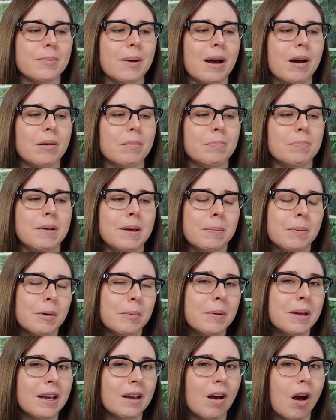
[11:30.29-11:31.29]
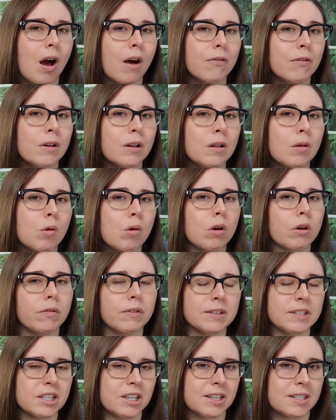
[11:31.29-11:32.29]
about people being awful or
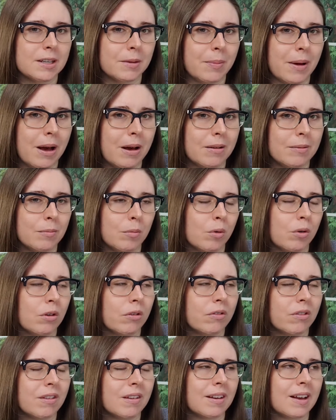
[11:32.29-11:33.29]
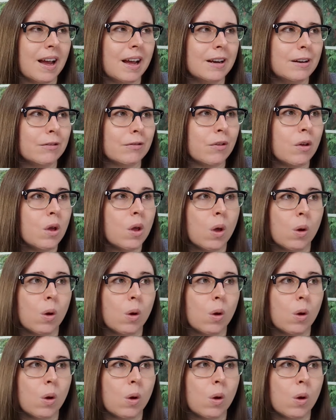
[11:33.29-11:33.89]
if it's just about more of the kind of